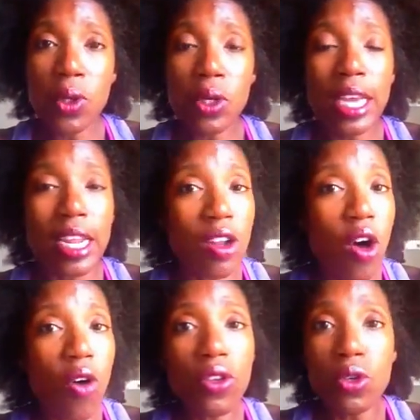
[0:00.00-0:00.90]
You get in
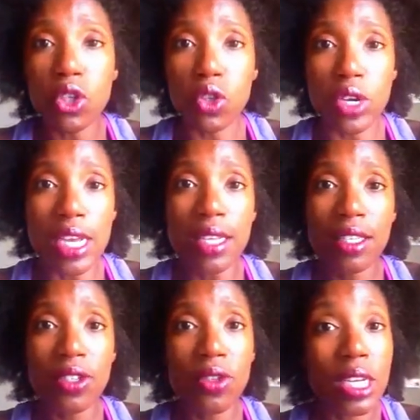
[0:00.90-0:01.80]
all the
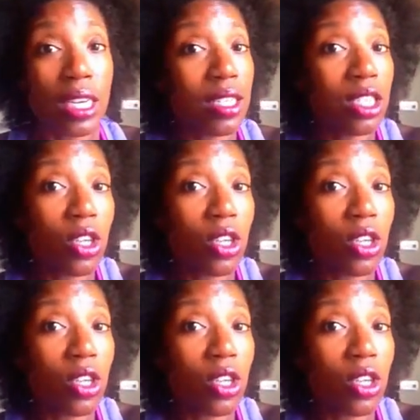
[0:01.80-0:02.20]
nutrients so that you can